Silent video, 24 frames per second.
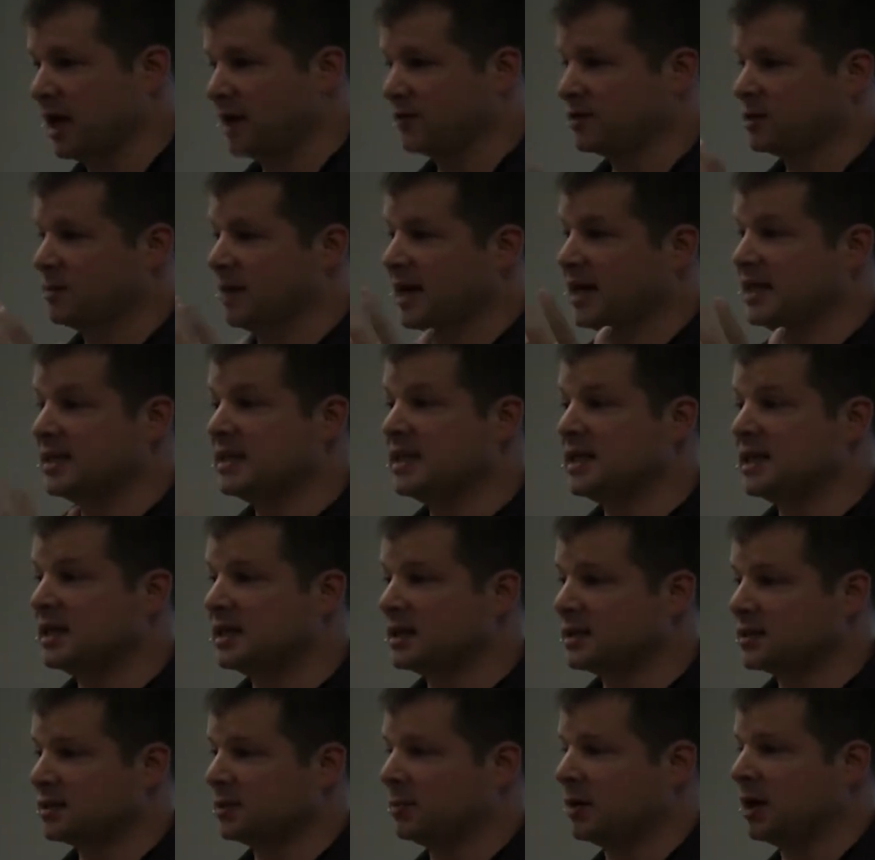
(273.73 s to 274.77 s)
I have some
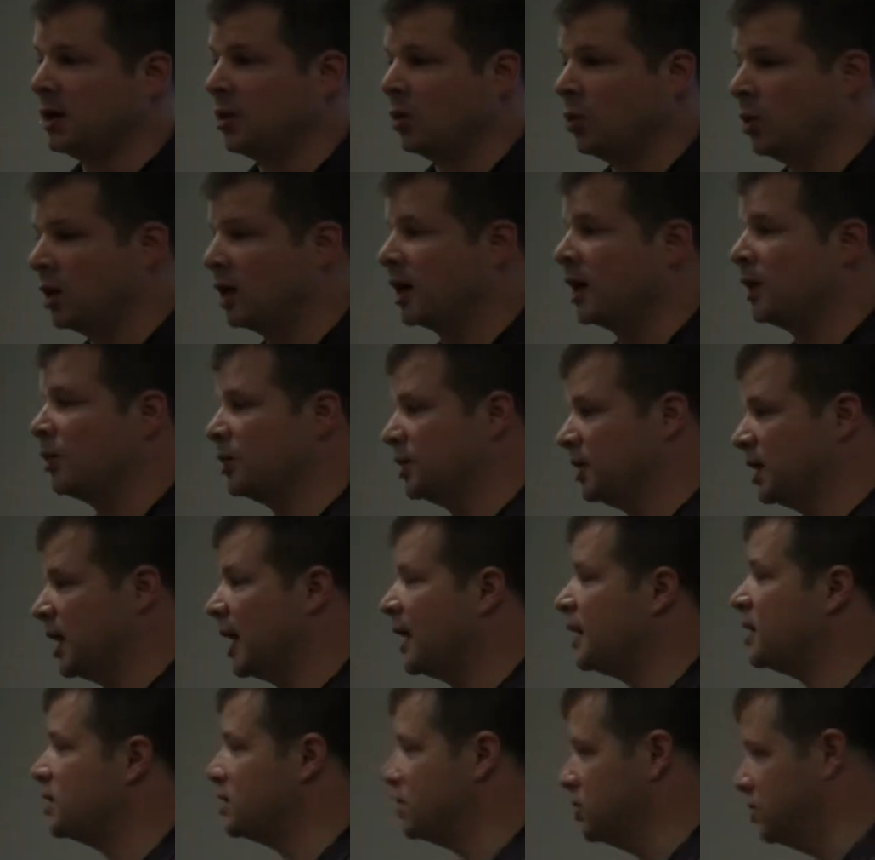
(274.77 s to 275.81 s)
ideas about what I would
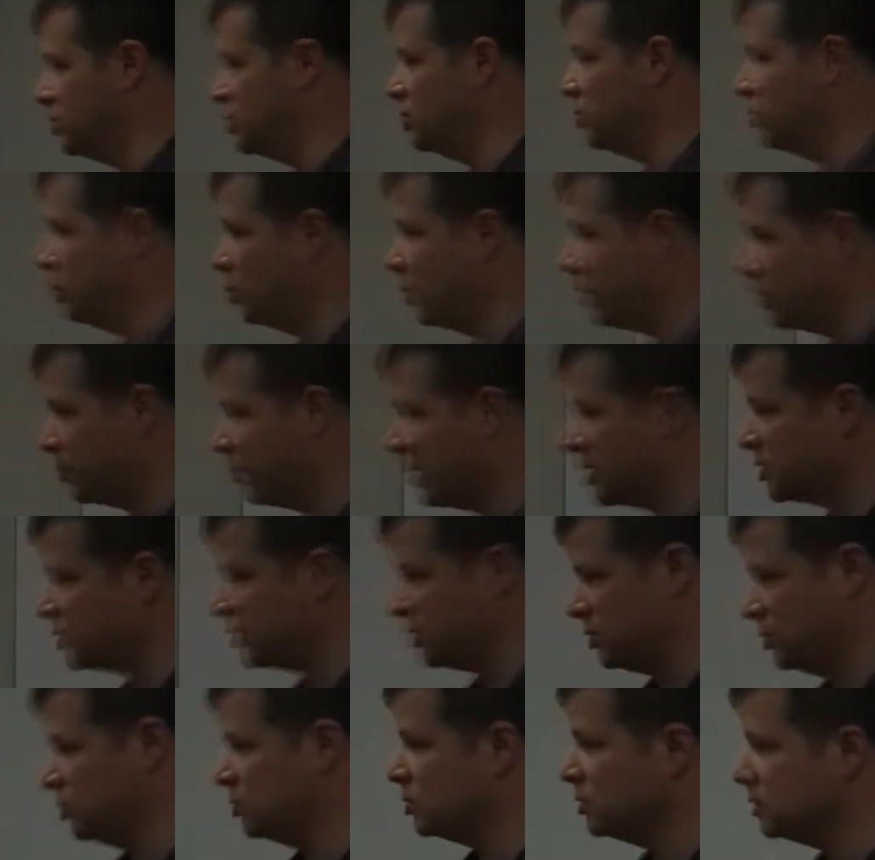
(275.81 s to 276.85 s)
like to do with my
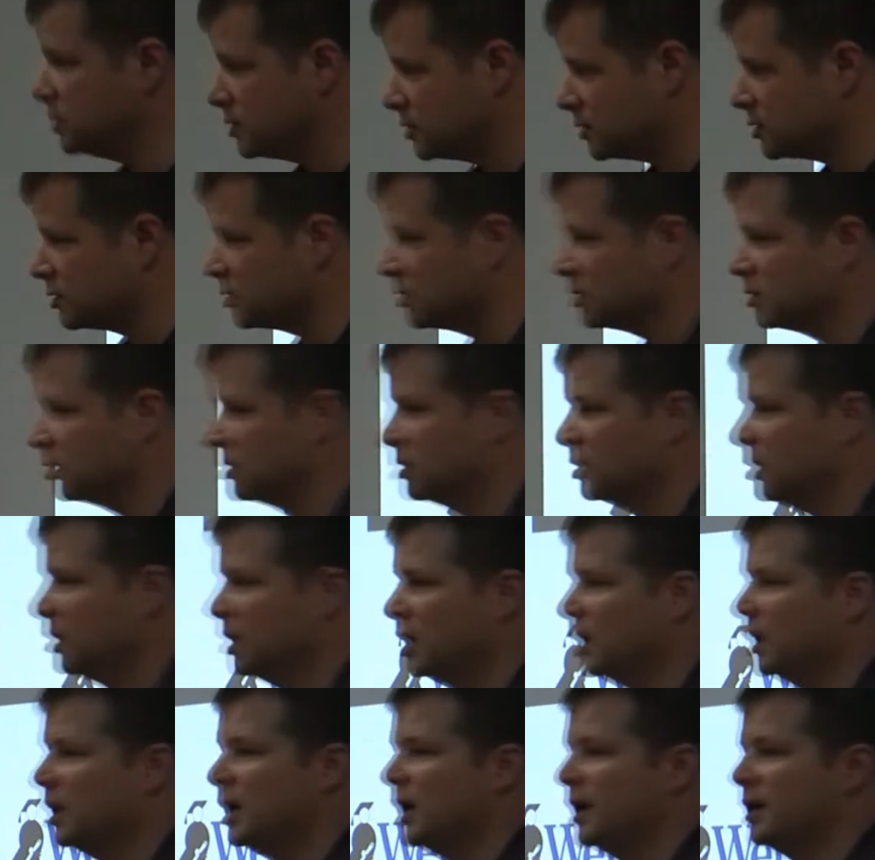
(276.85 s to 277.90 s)
students.
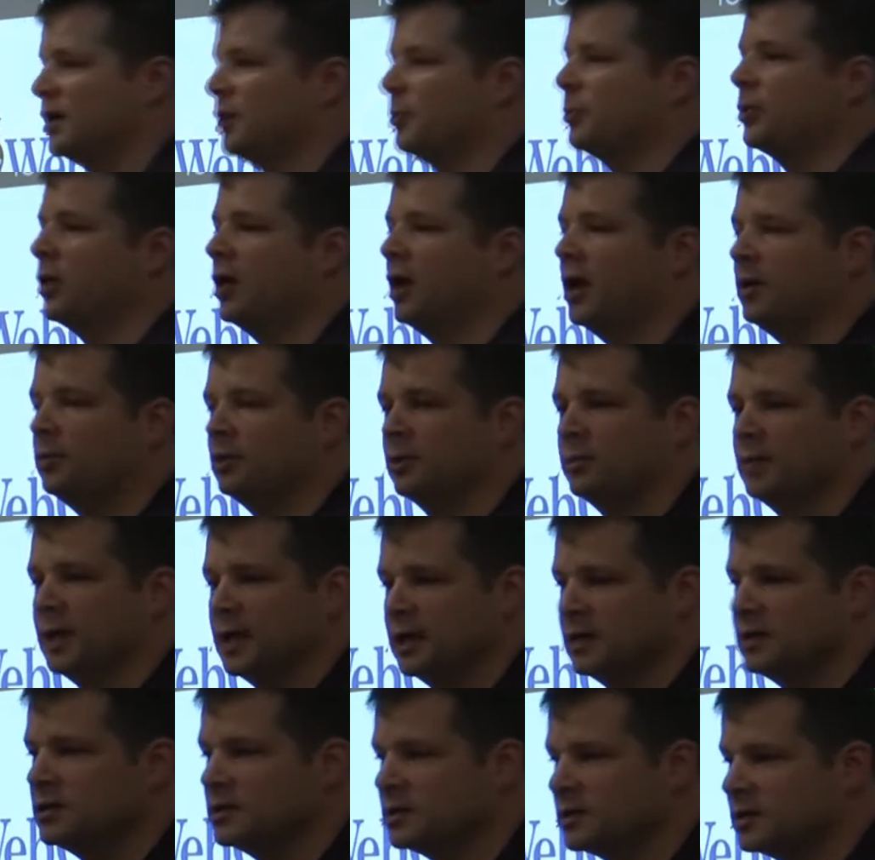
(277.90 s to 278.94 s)
And the problem
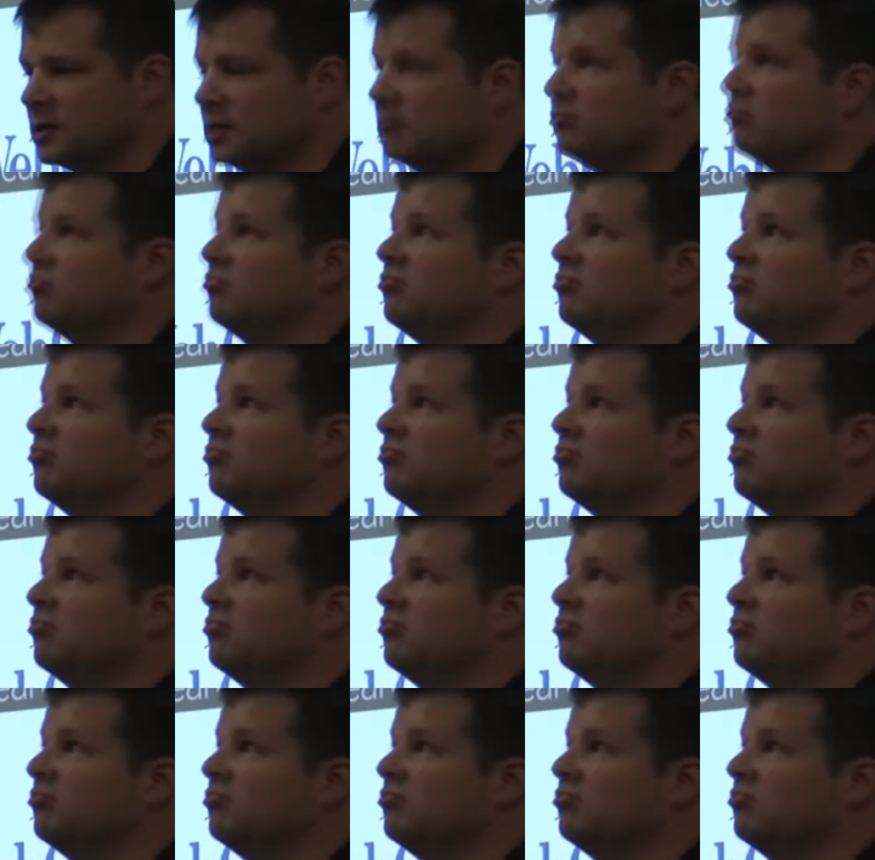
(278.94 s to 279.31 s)
is,